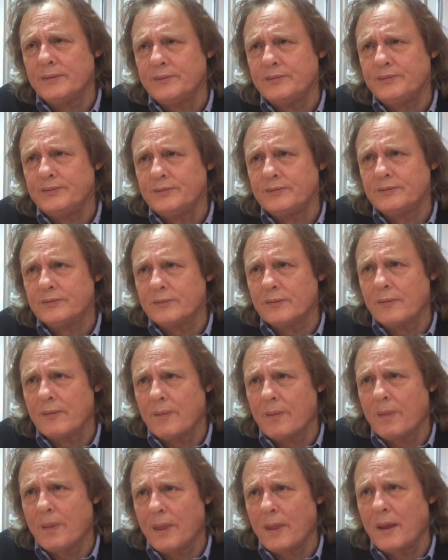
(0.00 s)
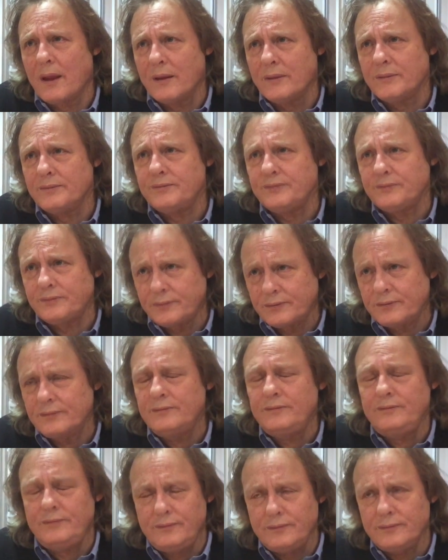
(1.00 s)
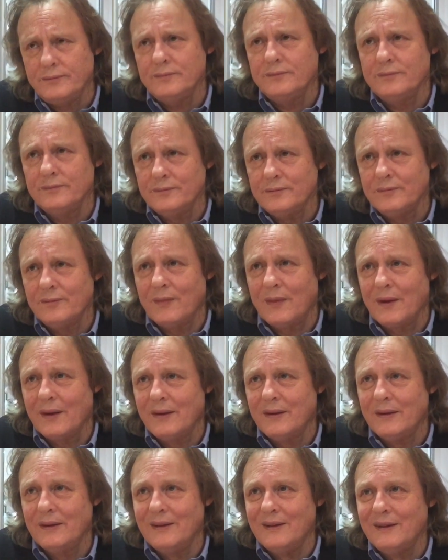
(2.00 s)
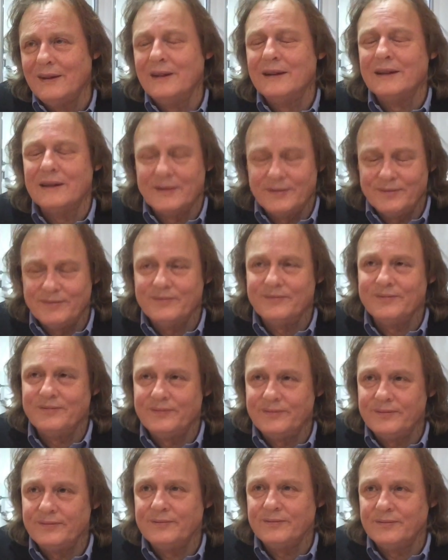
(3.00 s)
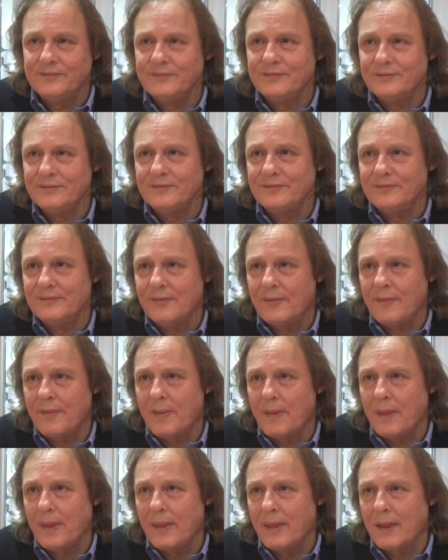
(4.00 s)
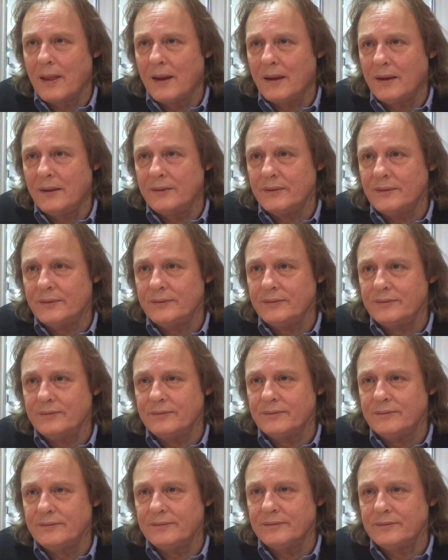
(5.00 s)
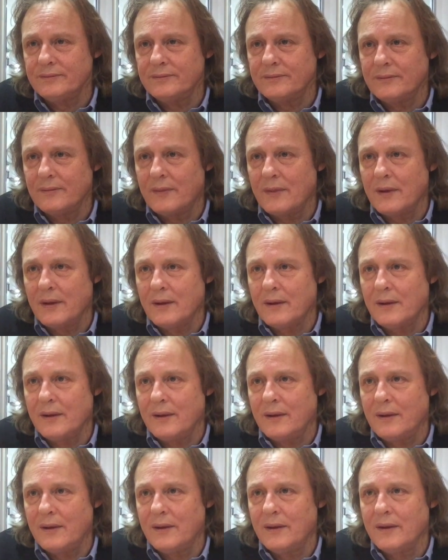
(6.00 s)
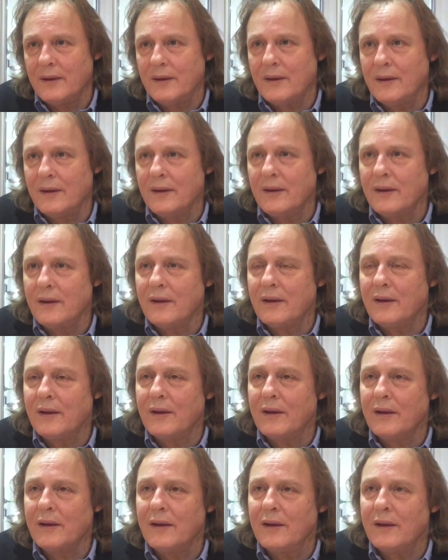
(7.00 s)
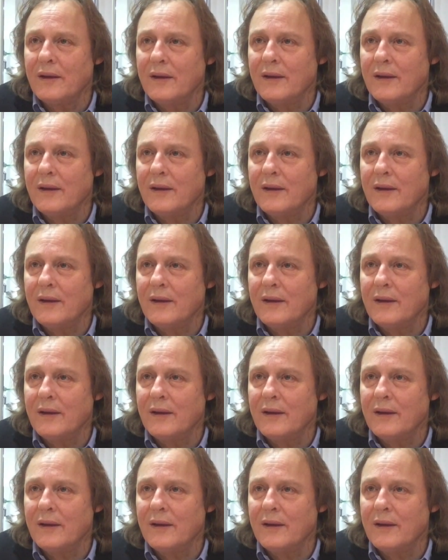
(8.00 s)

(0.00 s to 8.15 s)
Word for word: our appointment in the media. Um, one name in particular, obviously, last week. I think there is a, another frustration from the fans that